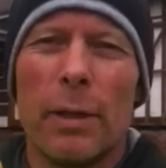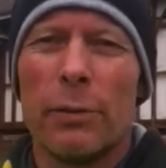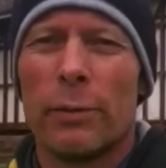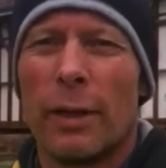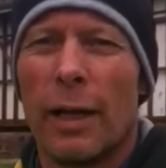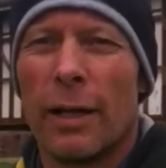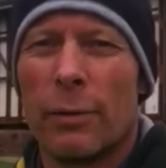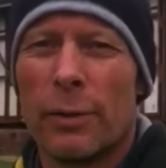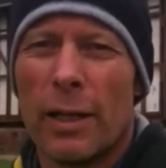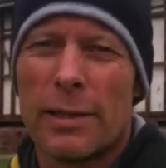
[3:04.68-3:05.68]
me, uh,
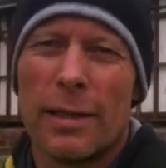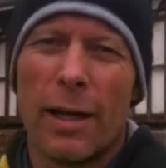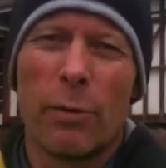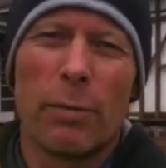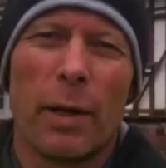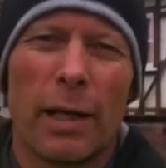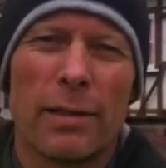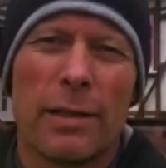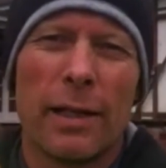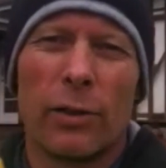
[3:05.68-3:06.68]
yesterday we
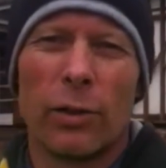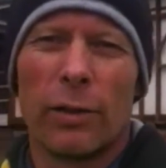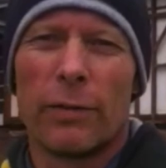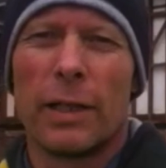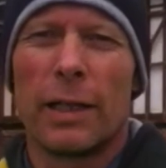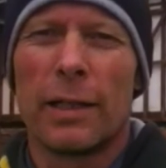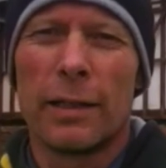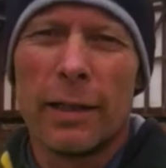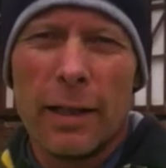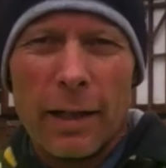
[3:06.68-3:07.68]
managed to get all of the
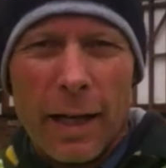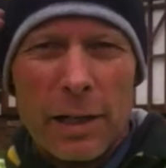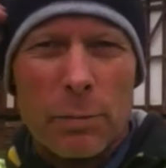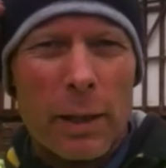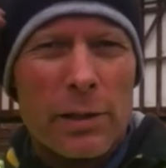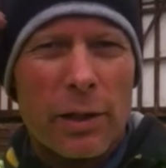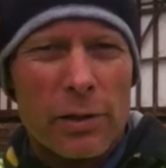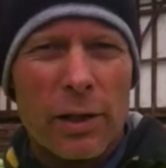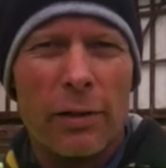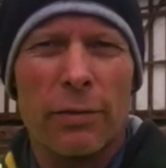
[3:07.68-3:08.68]

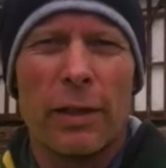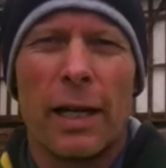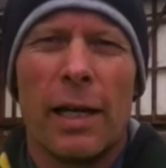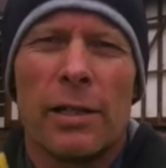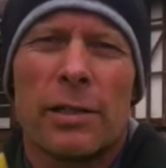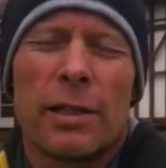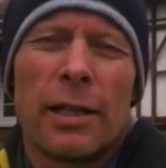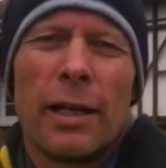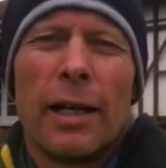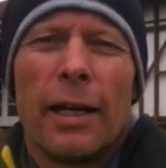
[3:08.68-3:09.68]
asbestos off the house
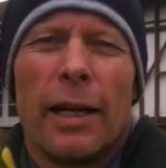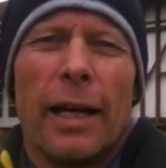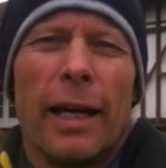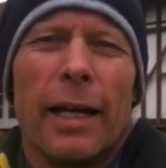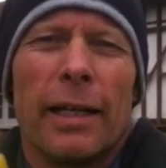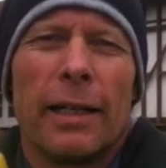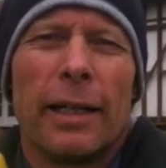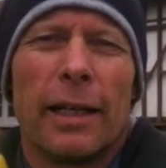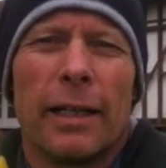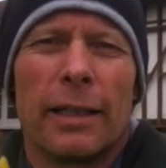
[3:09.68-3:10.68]
and
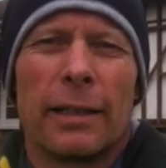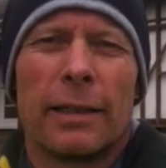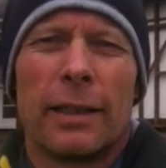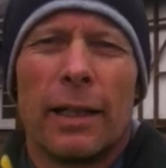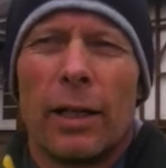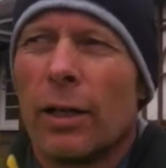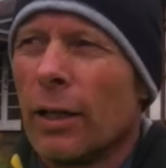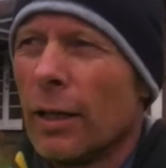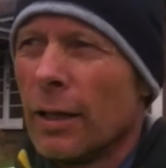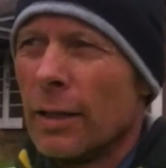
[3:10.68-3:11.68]
uh,
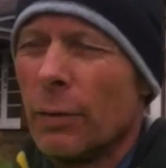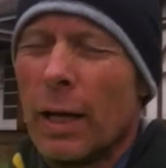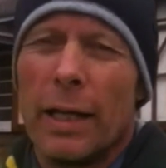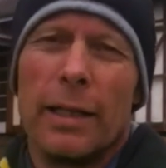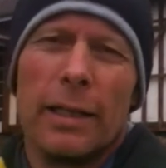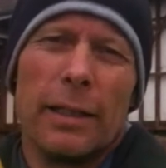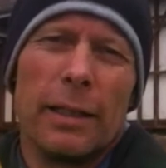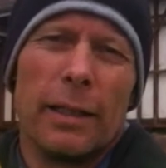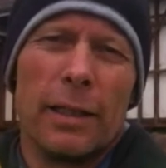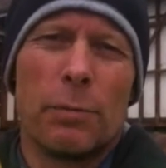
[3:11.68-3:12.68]
we had the
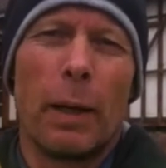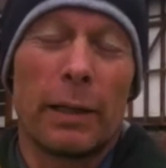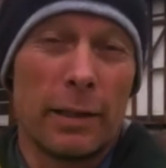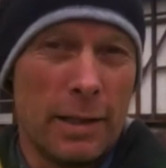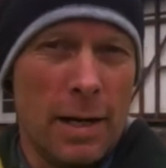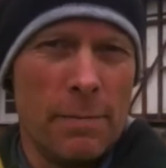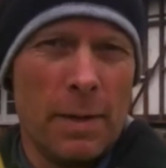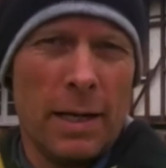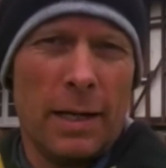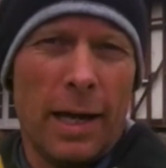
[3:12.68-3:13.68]
inspector
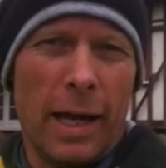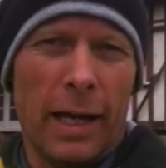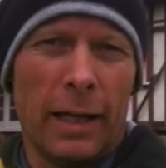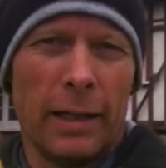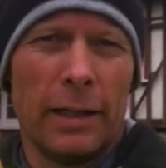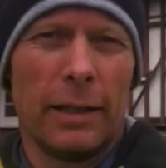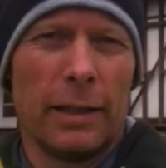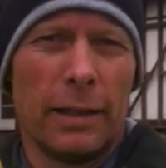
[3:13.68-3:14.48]
come and